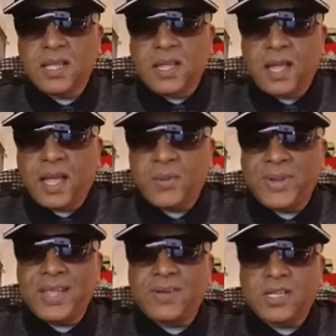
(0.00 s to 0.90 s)
And
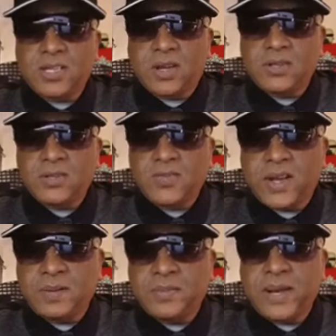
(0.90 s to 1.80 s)
whenever I talk, those
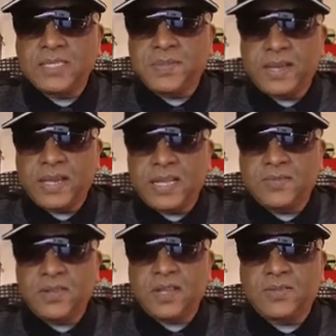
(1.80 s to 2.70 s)
fucking birds make a hell
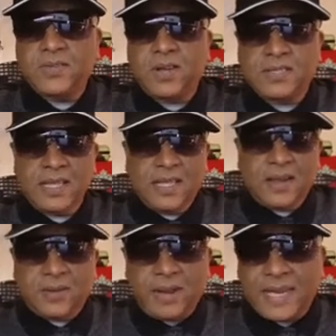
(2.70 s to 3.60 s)
of a lot of noise.
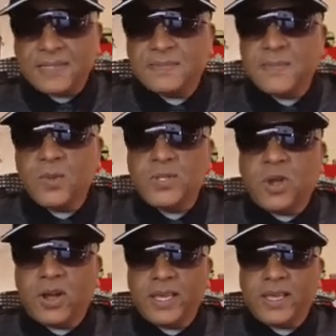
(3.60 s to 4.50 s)
Right, we're
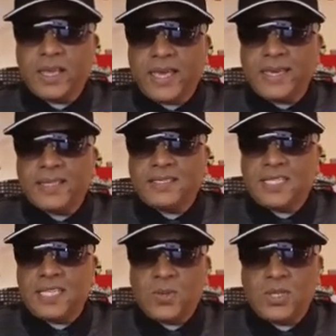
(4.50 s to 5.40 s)
talking
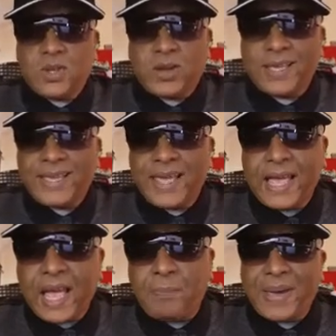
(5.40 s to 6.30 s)
ANC, we're talking,
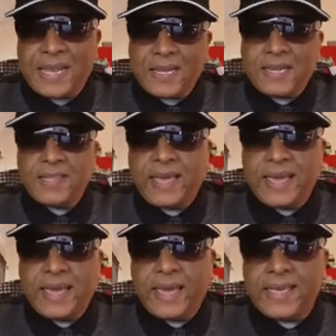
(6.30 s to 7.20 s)
apparently the
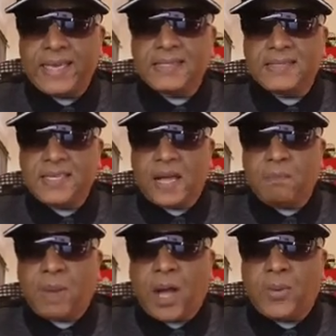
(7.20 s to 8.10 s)
ANC are
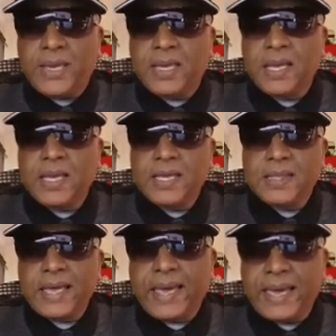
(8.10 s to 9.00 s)
bowing
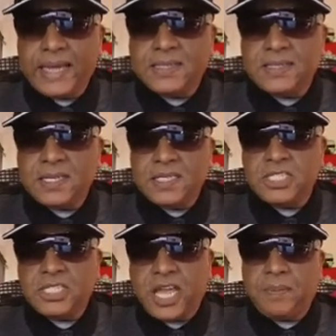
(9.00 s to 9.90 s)
their heads in
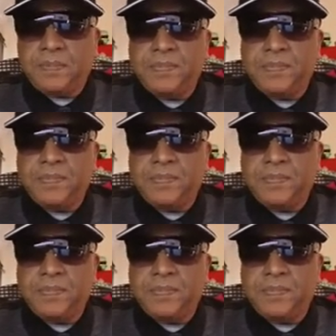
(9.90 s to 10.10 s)
shame.